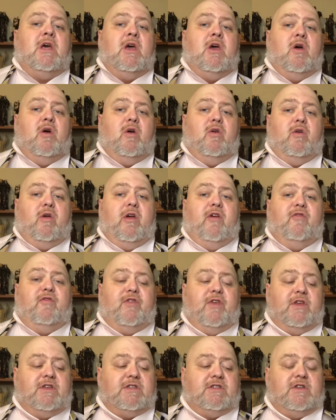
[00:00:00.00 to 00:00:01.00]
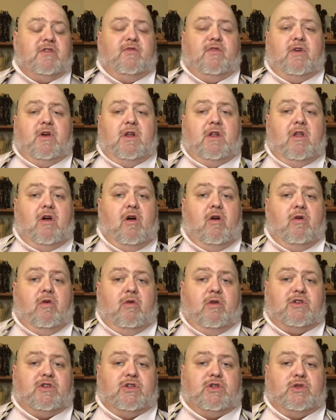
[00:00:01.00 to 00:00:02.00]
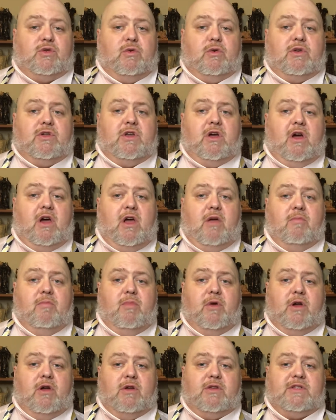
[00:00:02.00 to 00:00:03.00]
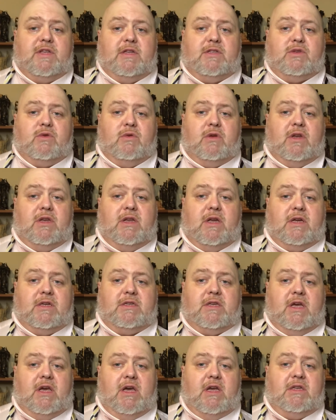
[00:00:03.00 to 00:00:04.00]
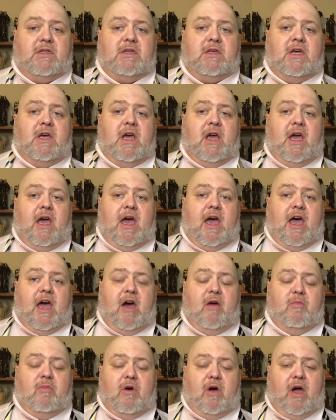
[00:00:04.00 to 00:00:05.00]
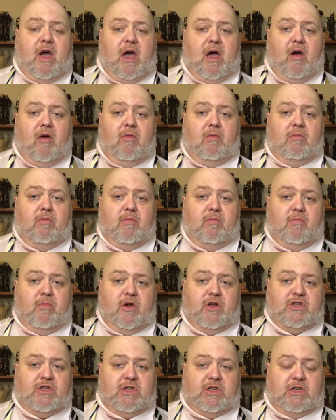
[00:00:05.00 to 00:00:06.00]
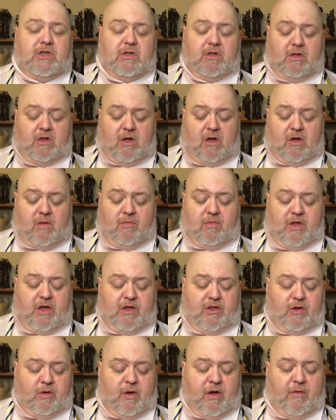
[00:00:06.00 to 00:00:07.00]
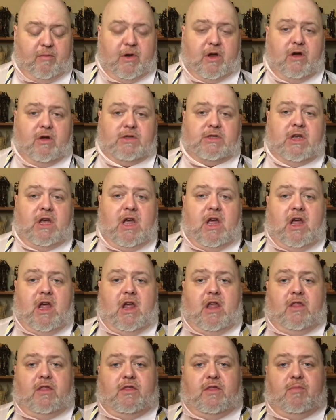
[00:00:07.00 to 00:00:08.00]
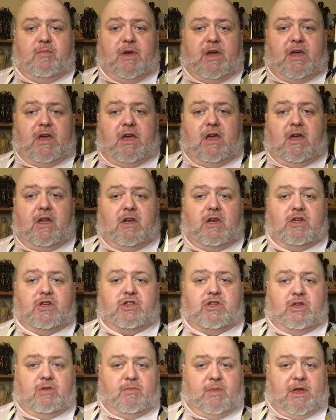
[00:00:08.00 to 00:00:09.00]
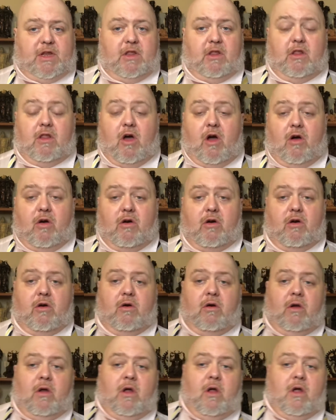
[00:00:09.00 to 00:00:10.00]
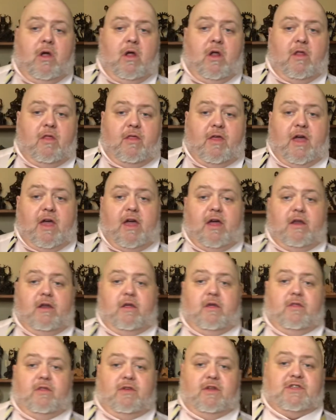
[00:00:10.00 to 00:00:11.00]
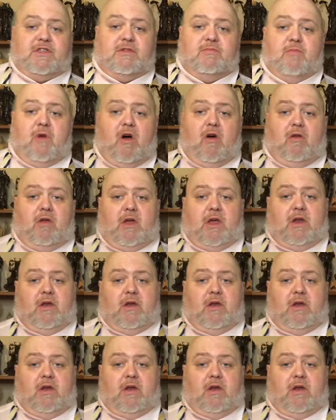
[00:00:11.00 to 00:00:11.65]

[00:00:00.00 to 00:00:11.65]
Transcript: if this is a very long or it's a short tie, because that's going to dictate how much length you have, because the big end should be longer than the small end.